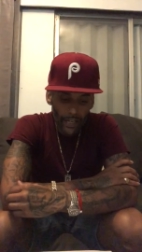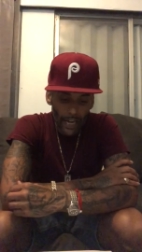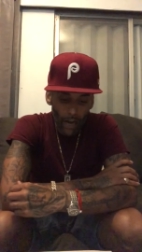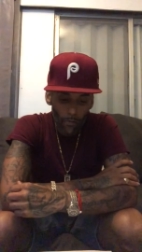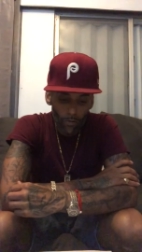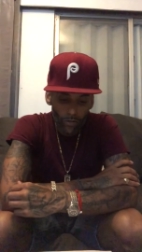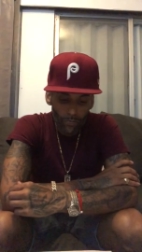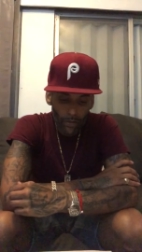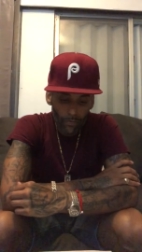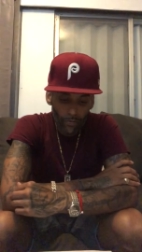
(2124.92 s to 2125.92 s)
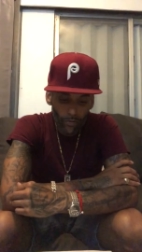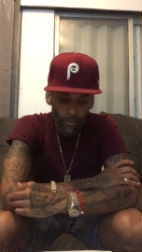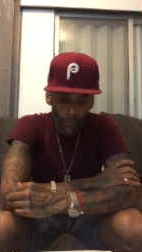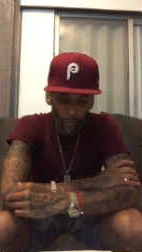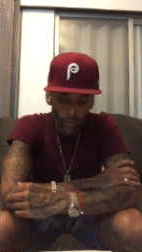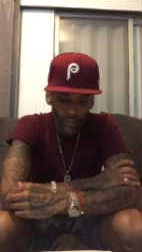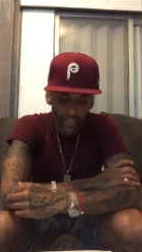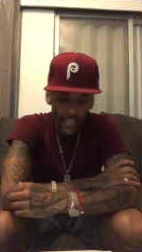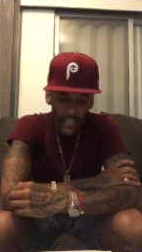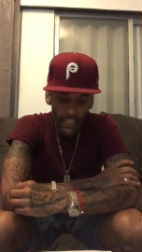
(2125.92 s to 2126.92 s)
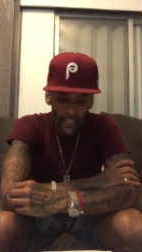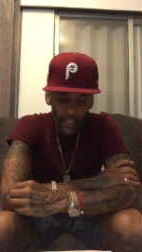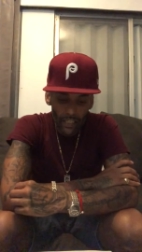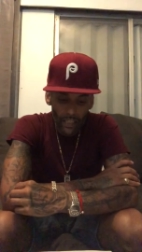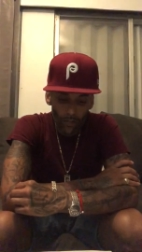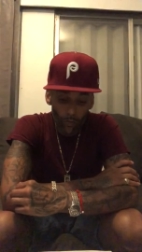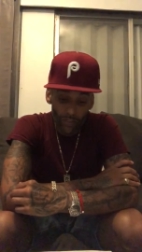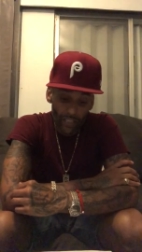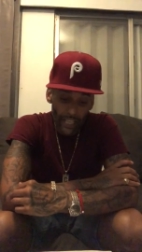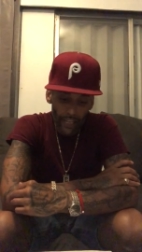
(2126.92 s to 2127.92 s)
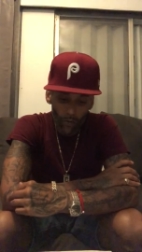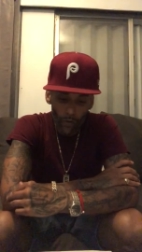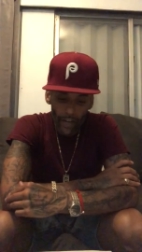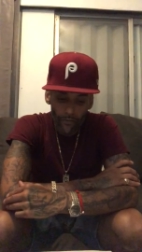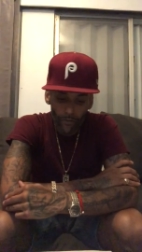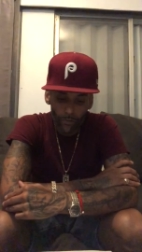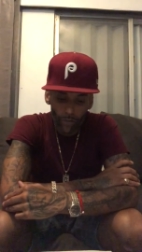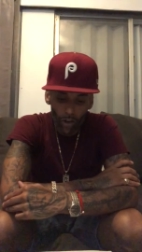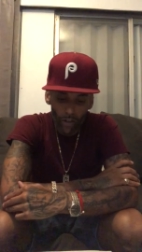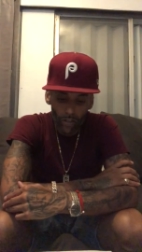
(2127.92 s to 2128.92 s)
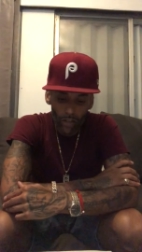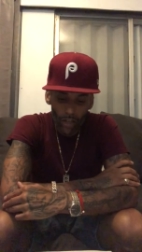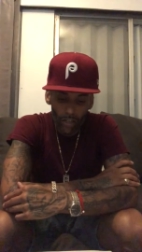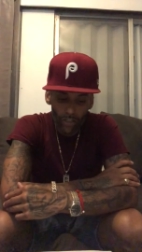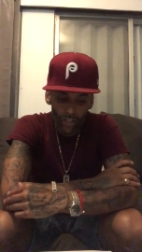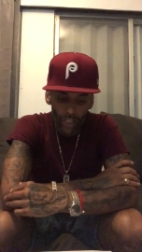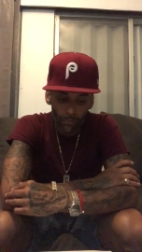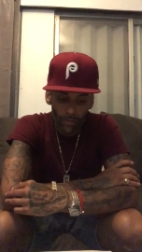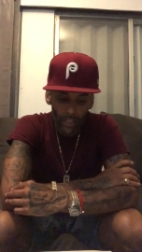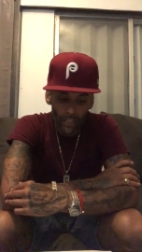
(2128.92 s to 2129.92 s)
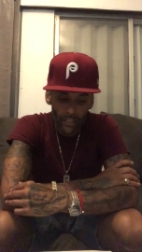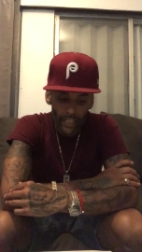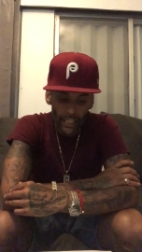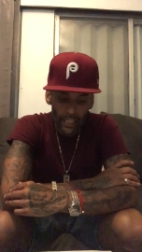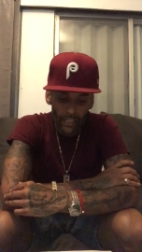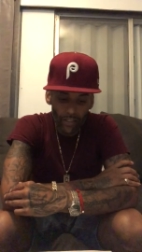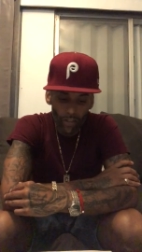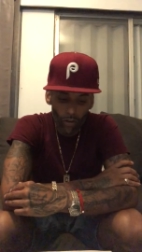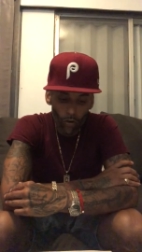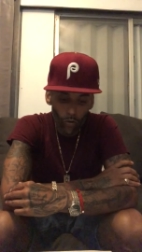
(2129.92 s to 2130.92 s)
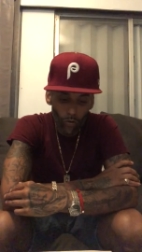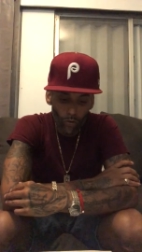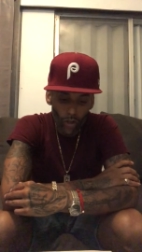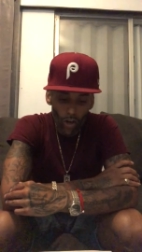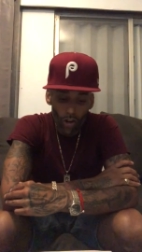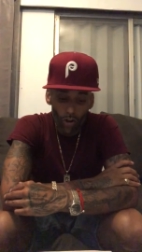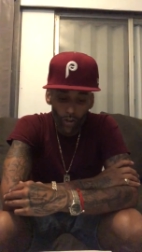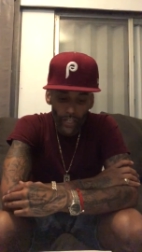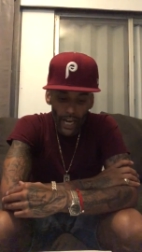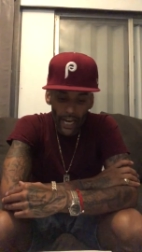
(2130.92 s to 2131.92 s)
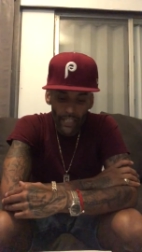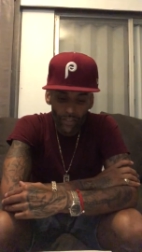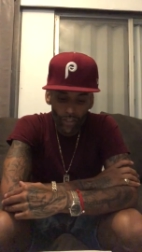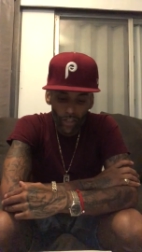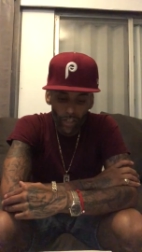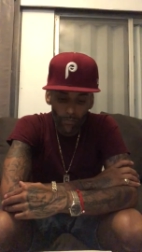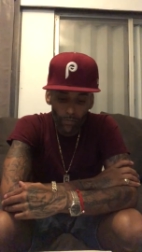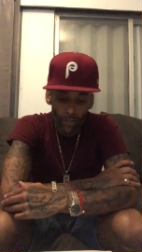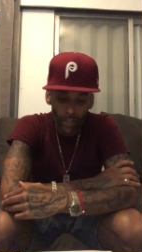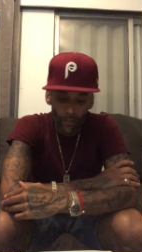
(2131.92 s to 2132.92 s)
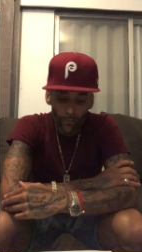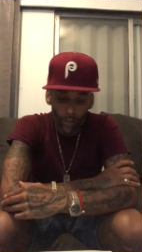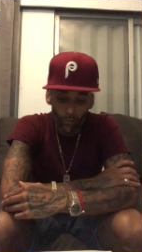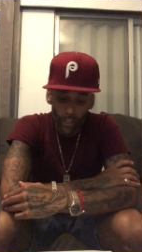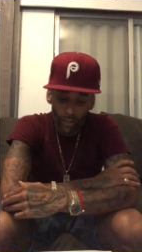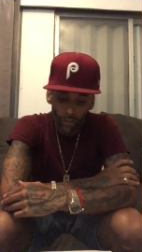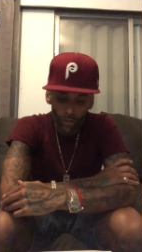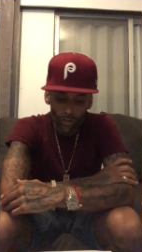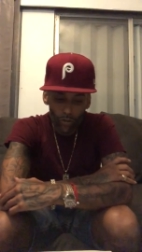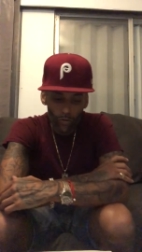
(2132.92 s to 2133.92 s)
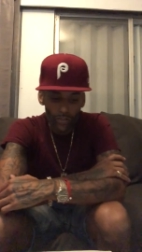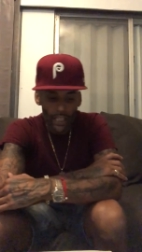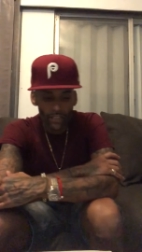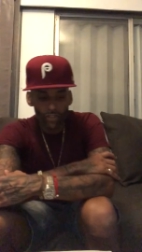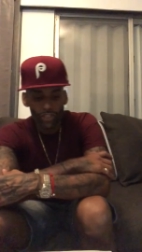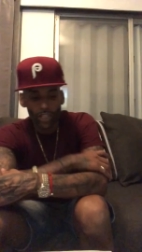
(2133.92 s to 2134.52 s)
Now, most people would stay away from darker colored chickpeas thinking they're old or not as good, but research shows that the